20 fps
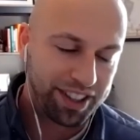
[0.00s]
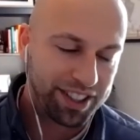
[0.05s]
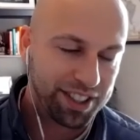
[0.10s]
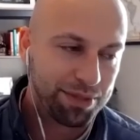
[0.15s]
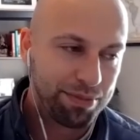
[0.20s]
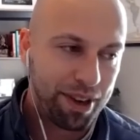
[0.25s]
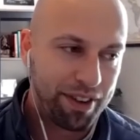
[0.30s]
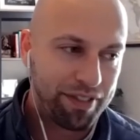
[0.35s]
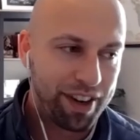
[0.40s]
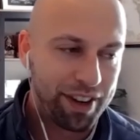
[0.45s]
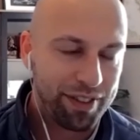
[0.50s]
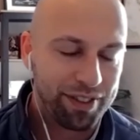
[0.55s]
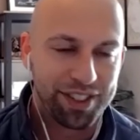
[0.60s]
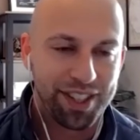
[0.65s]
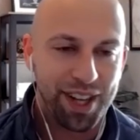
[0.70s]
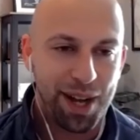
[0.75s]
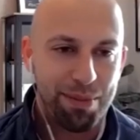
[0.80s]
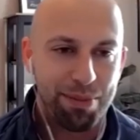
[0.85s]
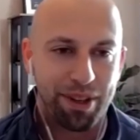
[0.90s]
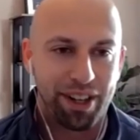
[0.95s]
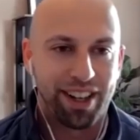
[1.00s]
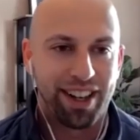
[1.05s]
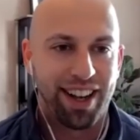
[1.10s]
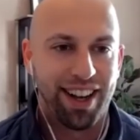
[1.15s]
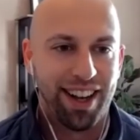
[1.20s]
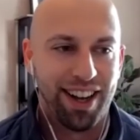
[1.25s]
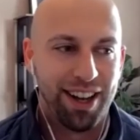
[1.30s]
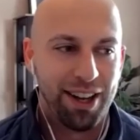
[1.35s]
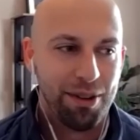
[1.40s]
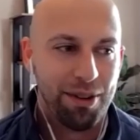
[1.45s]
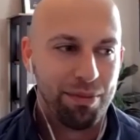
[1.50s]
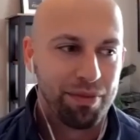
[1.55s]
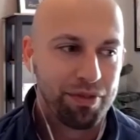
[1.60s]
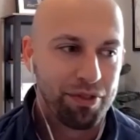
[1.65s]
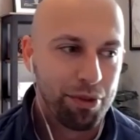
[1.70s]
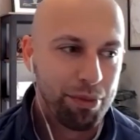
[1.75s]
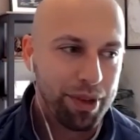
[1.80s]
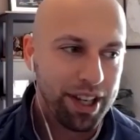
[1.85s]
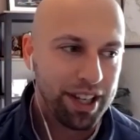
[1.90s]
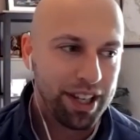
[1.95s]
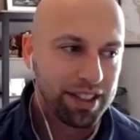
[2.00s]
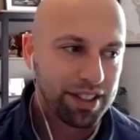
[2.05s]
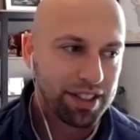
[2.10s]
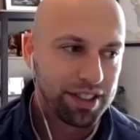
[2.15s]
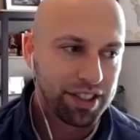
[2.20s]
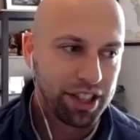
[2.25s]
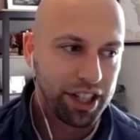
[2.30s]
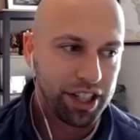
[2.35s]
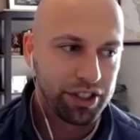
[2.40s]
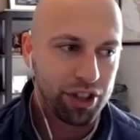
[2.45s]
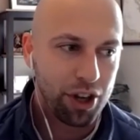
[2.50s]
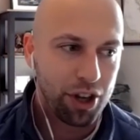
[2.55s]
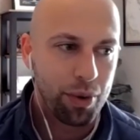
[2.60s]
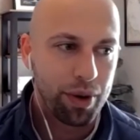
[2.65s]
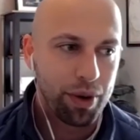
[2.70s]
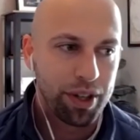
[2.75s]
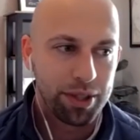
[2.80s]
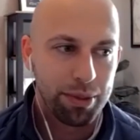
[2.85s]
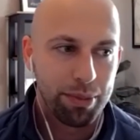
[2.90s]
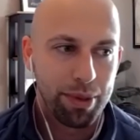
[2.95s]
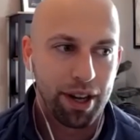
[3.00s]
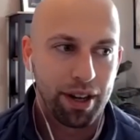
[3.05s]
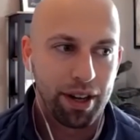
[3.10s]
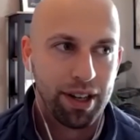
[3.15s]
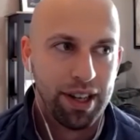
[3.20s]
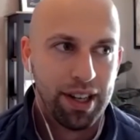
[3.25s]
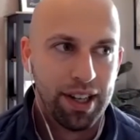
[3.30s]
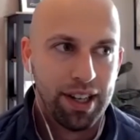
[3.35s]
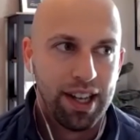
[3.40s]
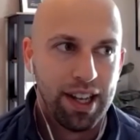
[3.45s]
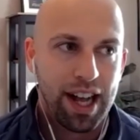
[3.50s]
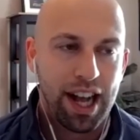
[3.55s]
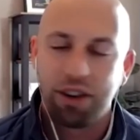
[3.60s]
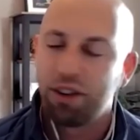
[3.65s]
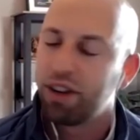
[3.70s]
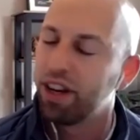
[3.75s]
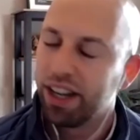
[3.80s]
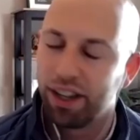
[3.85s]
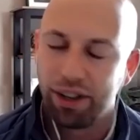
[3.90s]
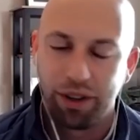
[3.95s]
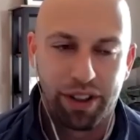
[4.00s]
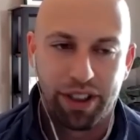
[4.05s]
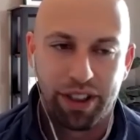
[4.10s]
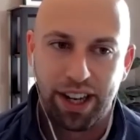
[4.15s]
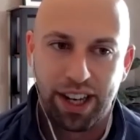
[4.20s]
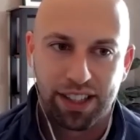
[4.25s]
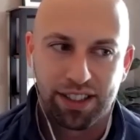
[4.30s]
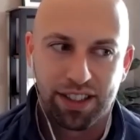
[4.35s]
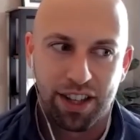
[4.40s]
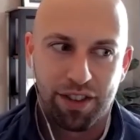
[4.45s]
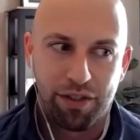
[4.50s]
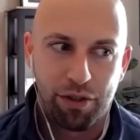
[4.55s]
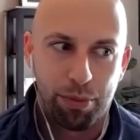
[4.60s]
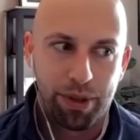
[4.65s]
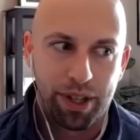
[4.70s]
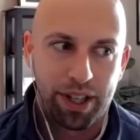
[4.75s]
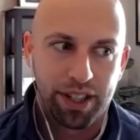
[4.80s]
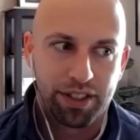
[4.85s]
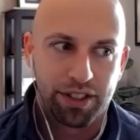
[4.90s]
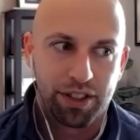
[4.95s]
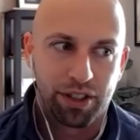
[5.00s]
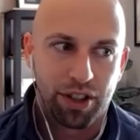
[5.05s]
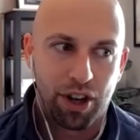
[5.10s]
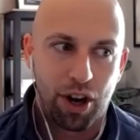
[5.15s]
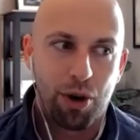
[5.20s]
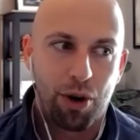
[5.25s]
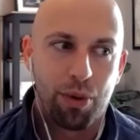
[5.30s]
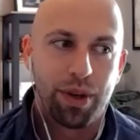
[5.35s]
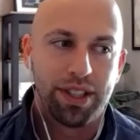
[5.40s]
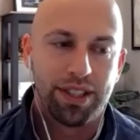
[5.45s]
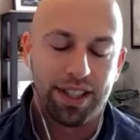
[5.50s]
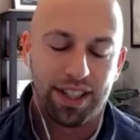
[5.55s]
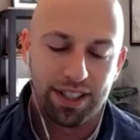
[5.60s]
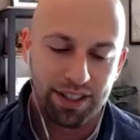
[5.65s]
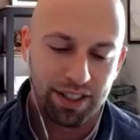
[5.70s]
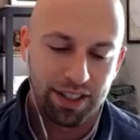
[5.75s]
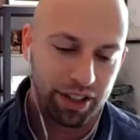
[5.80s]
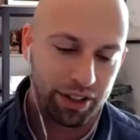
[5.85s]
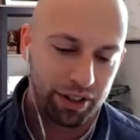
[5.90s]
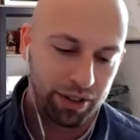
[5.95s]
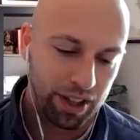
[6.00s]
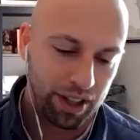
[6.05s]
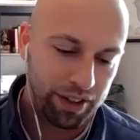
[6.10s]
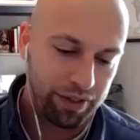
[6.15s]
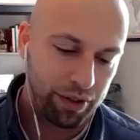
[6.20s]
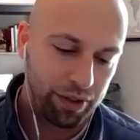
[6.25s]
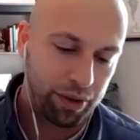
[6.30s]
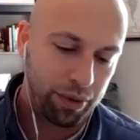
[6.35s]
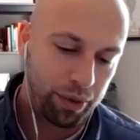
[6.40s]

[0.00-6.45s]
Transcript: this is my favorite topic. Um, for me, it's it's always about how can I go to the next level because there always is another level.